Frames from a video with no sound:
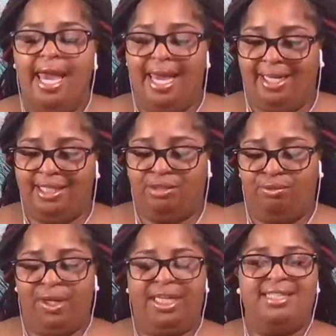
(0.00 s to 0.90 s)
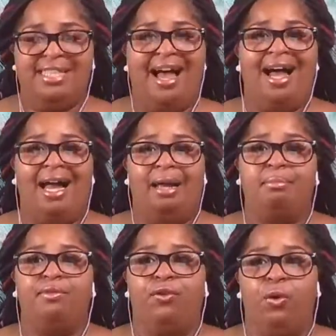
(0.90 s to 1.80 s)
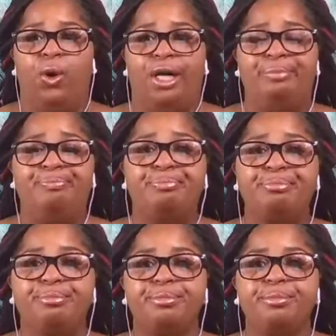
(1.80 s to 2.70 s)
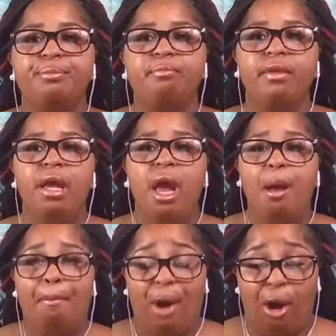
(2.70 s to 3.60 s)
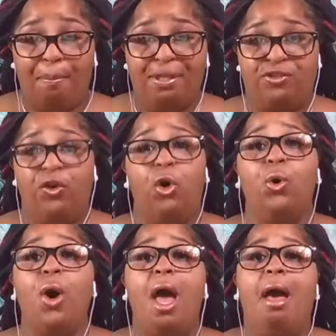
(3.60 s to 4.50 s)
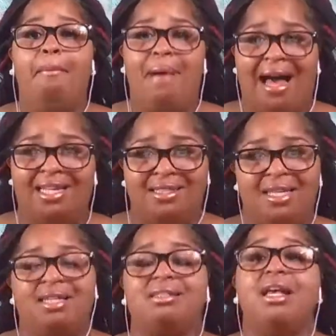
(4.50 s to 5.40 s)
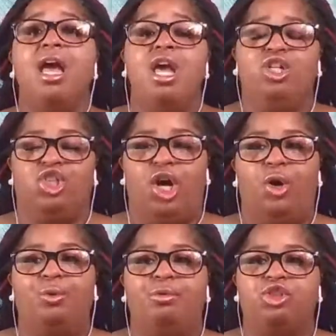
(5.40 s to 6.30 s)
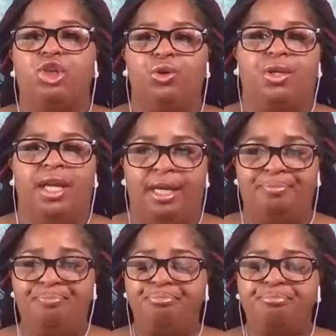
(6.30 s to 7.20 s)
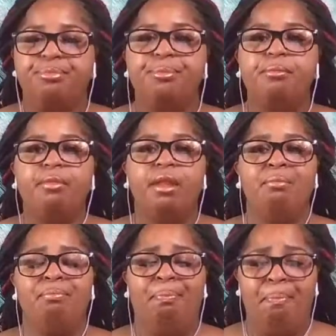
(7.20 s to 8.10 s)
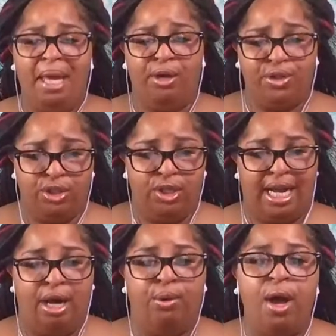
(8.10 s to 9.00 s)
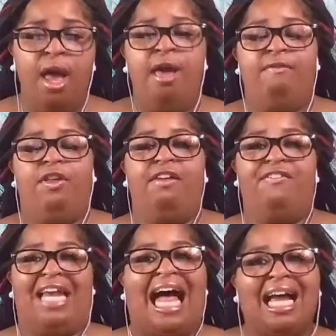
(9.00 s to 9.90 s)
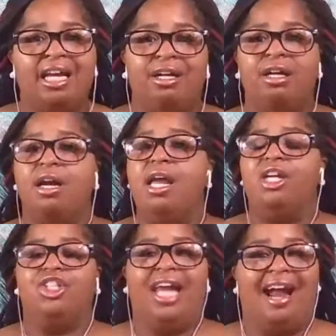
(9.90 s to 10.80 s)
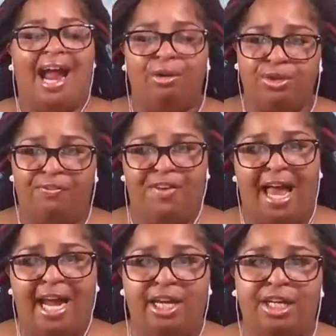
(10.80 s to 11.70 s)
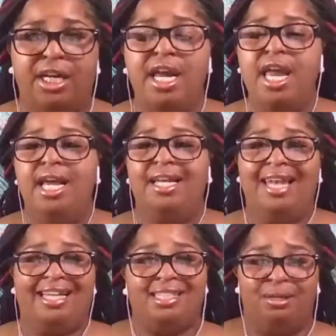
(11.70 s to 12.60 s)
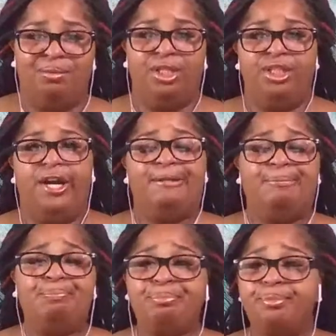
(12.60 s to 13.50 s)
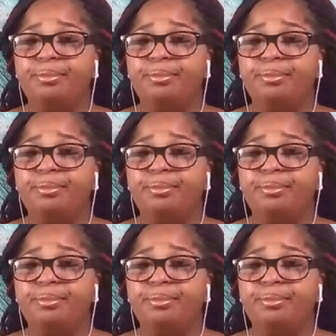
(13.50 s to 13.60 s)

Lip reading: It is really time for purposeful politics. So tune in, be on the lookout for the flyer, share out the flyer, let someone know,